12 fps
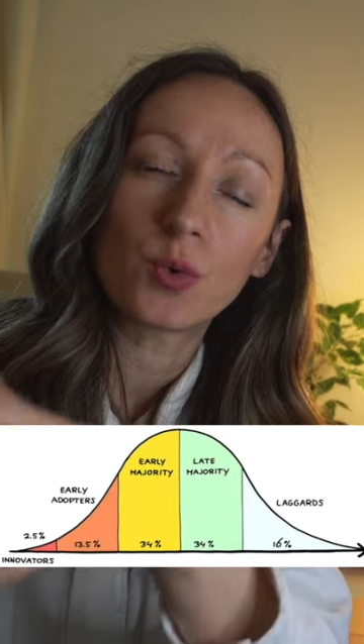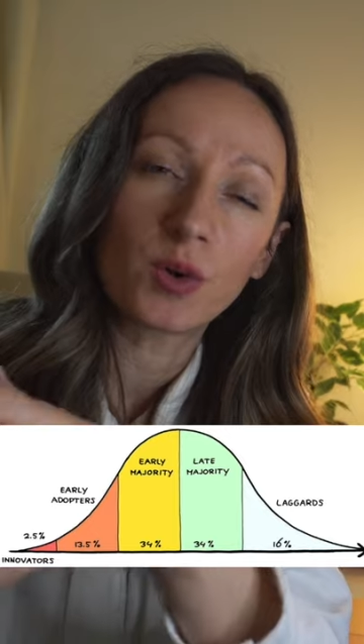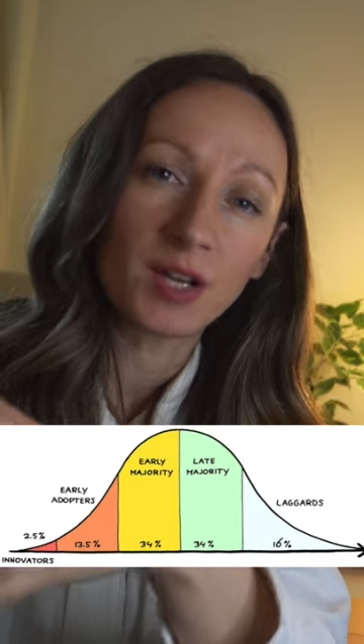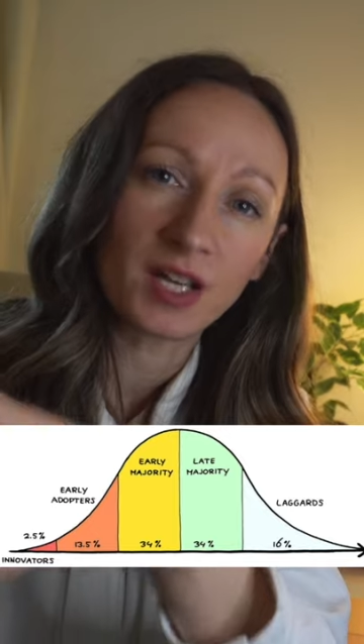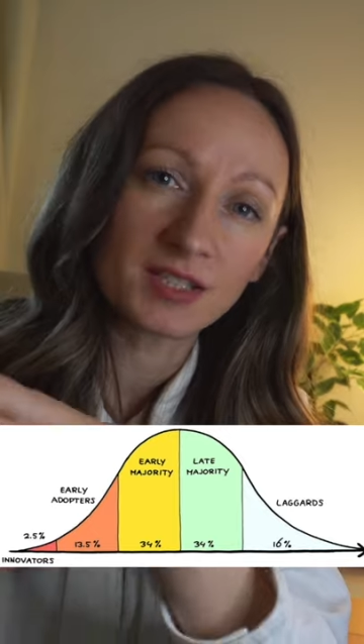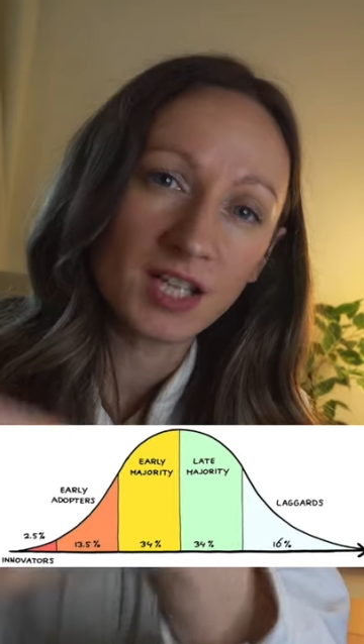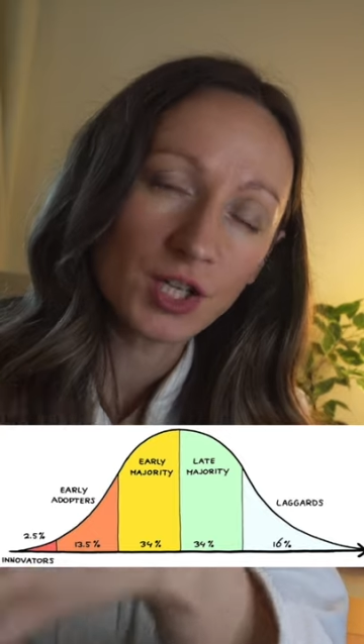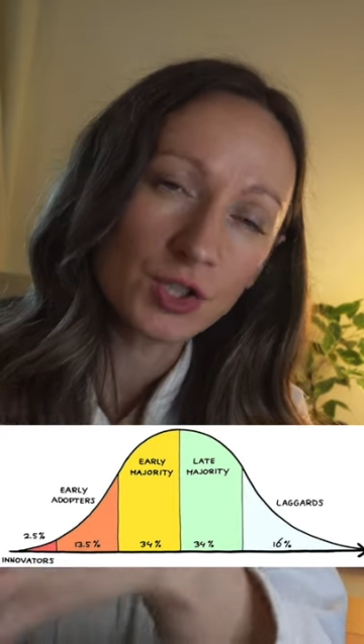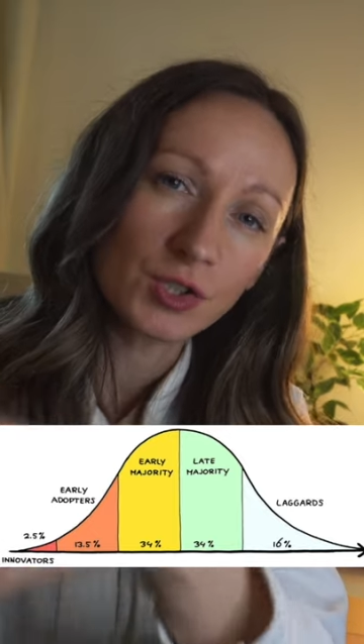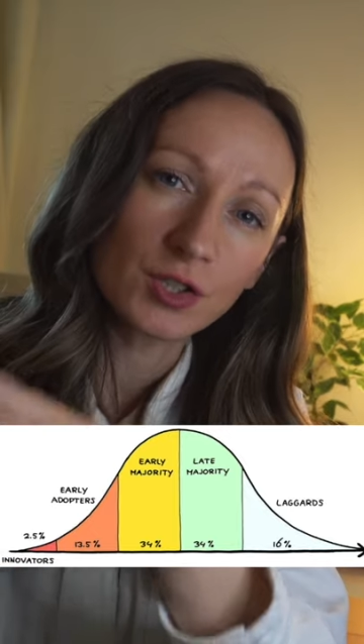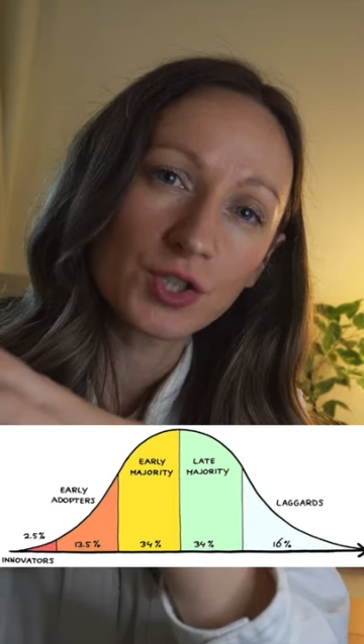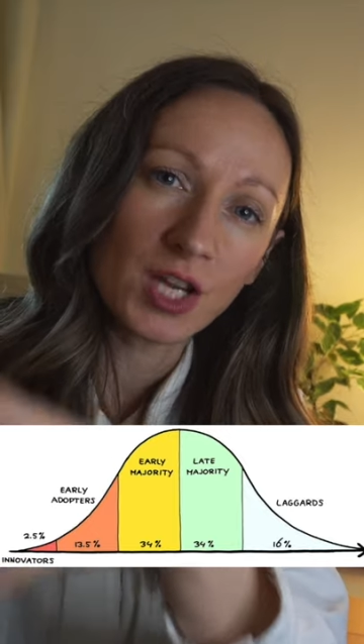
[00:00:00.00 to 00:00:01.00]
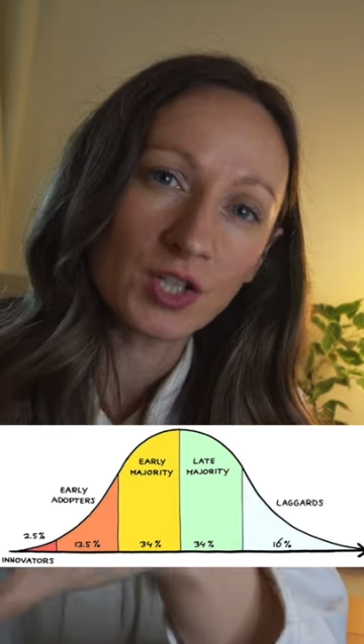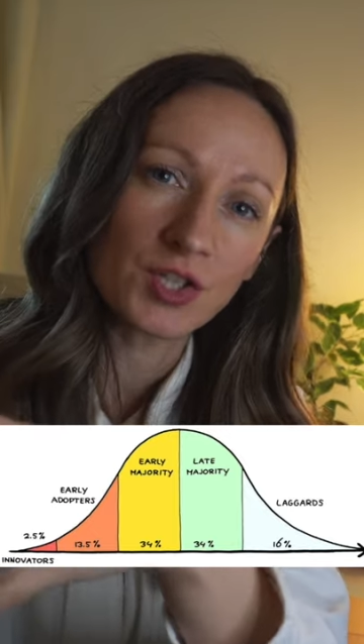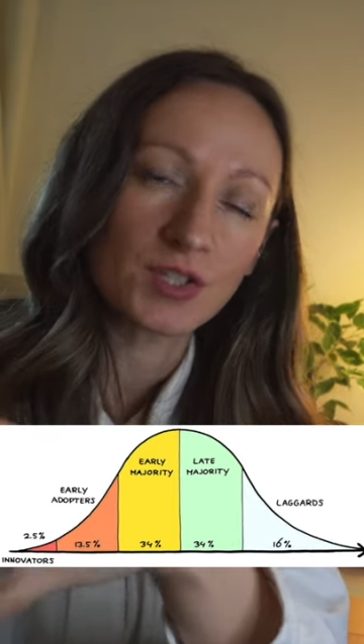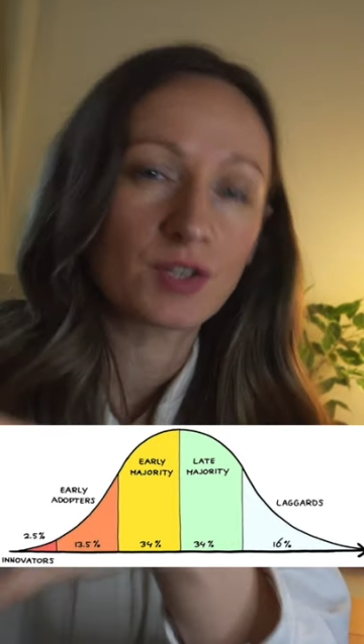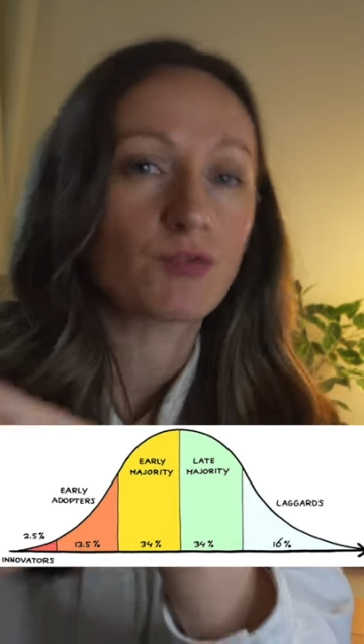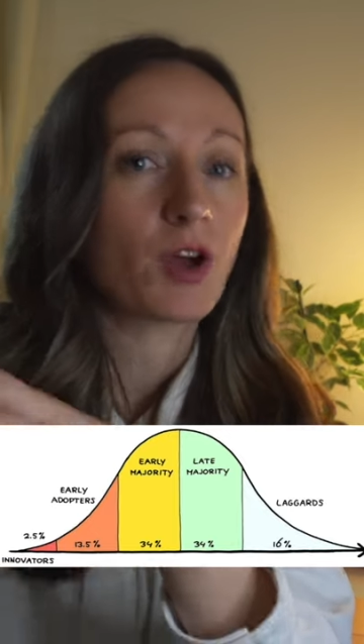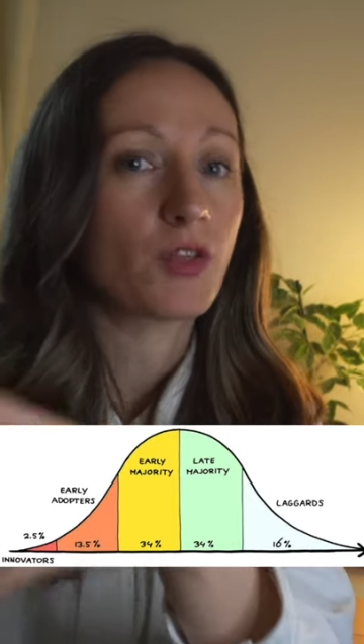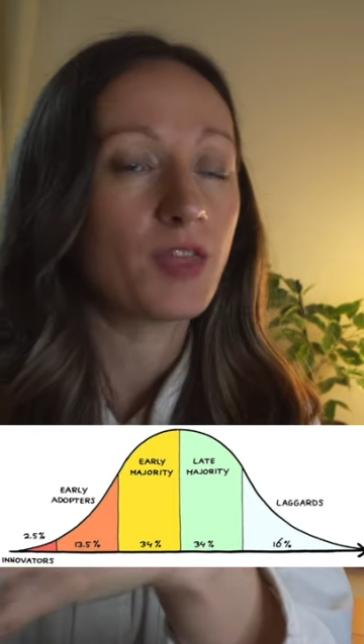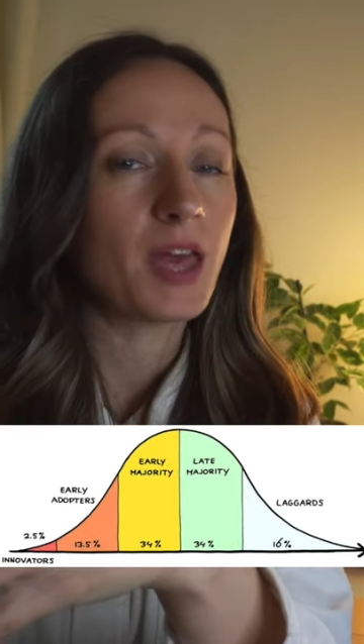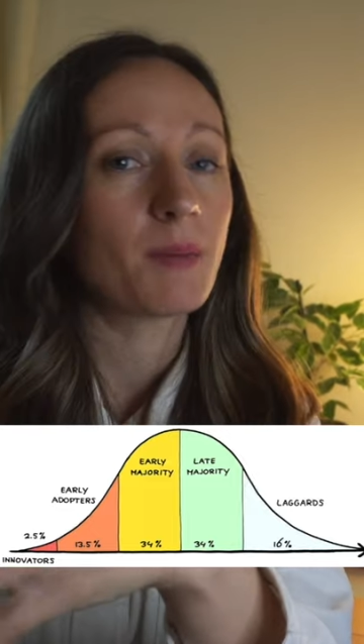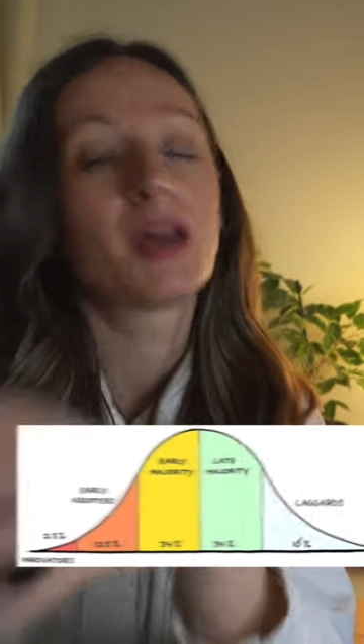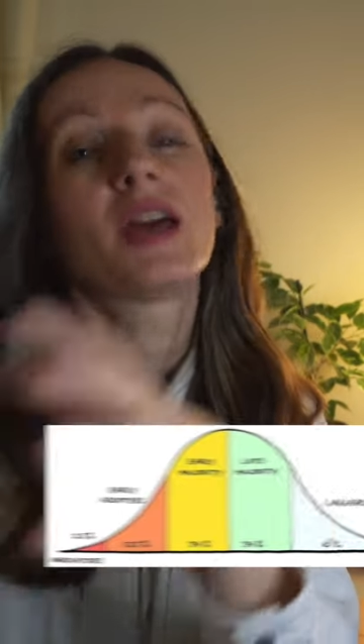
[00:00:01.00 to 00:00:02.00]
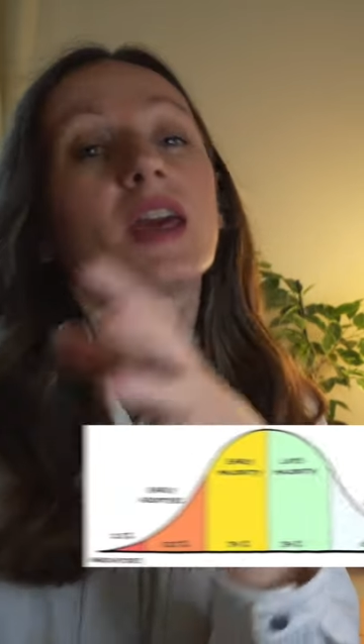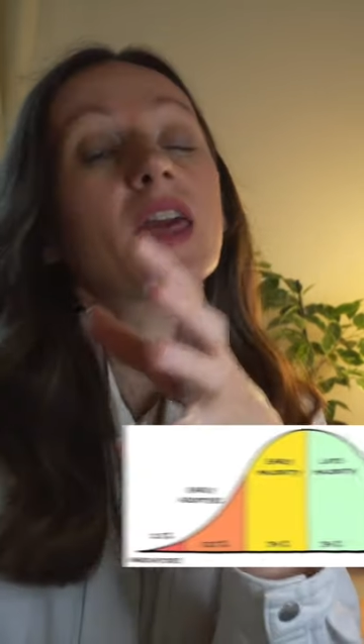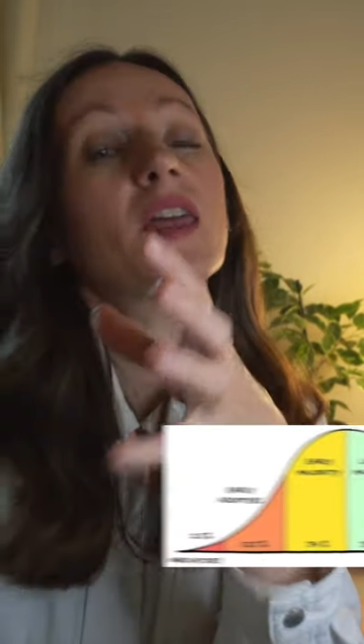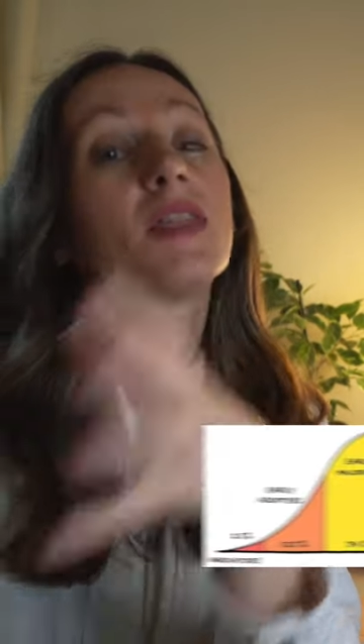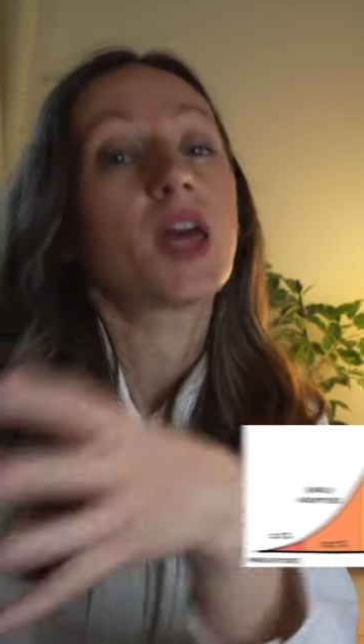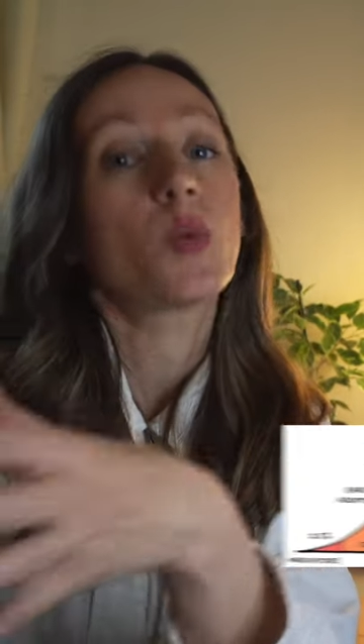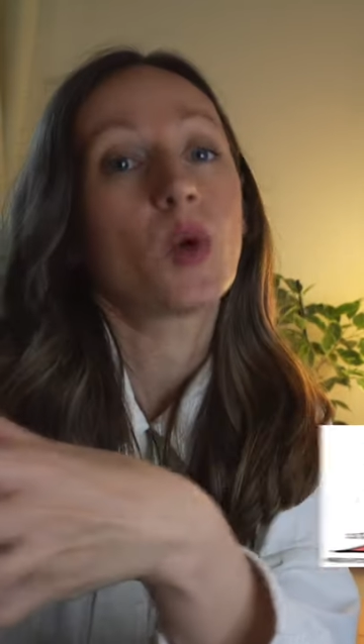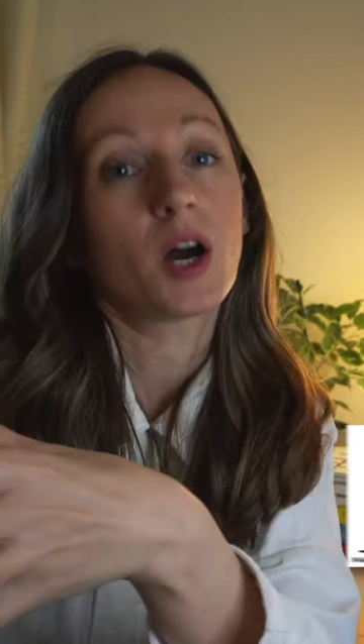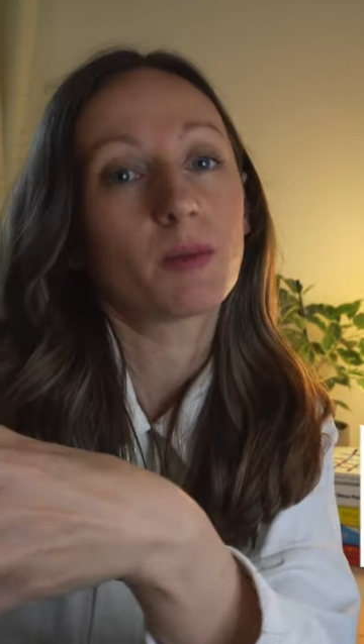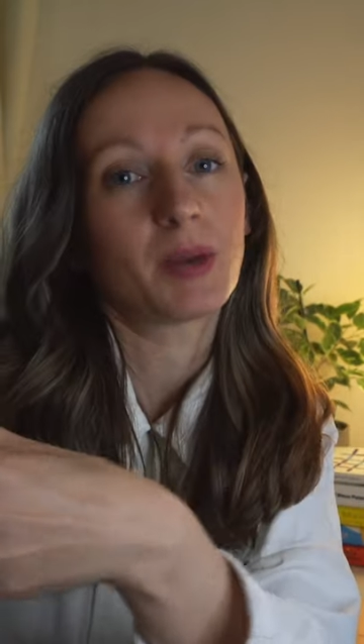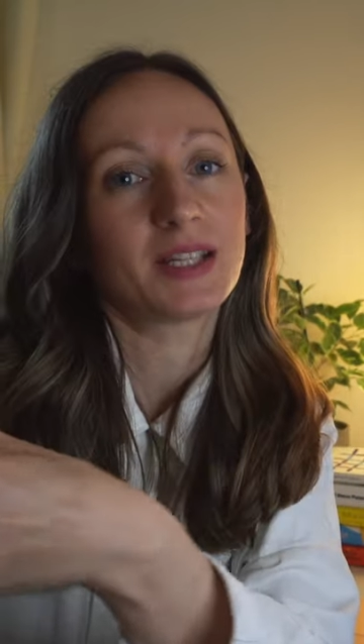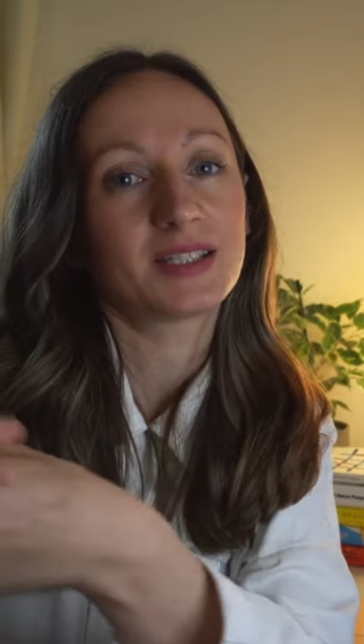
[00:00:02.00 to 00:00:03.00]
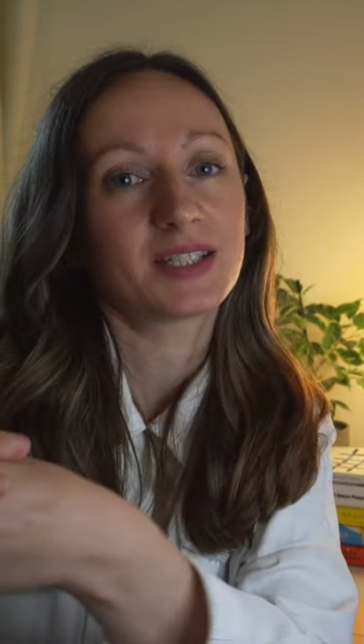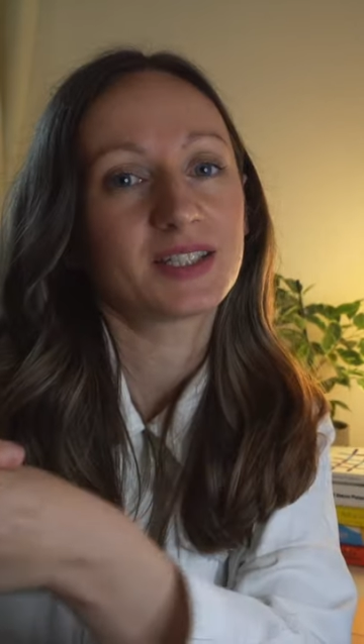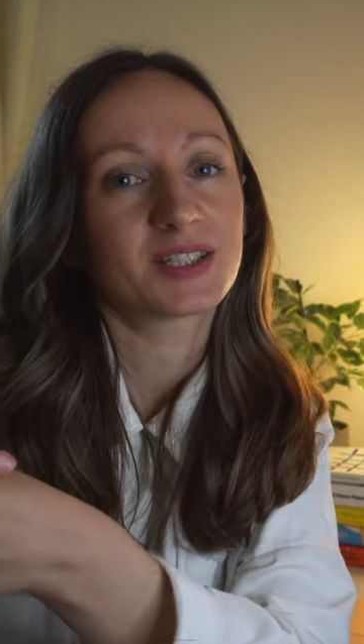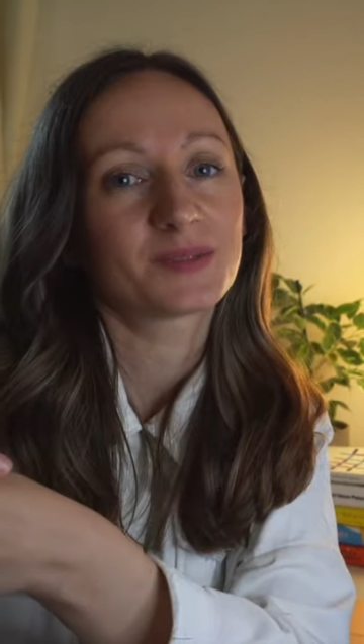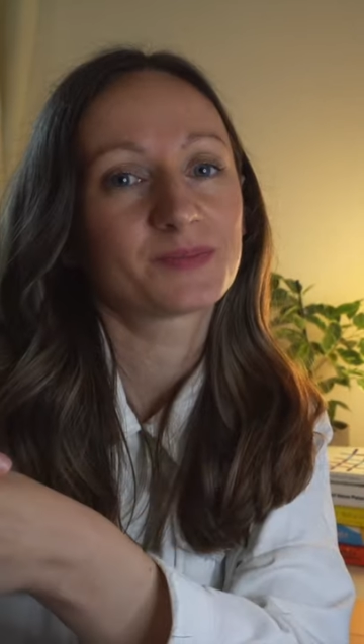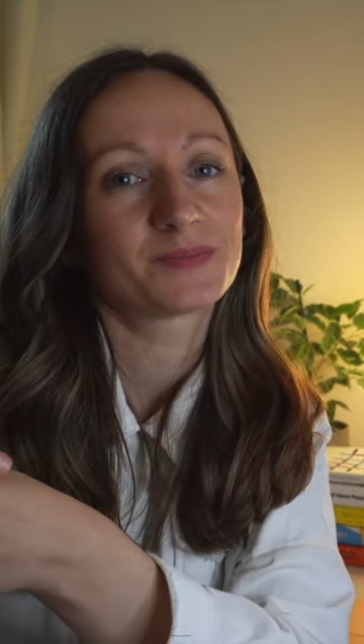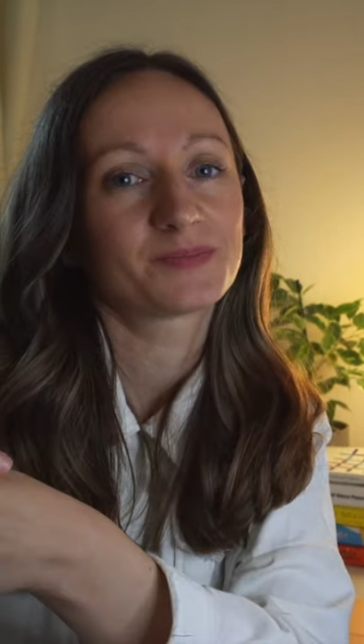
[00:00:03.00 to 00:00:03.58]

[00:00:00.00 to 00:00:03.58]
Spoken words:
organizational changes around them in their workplaces.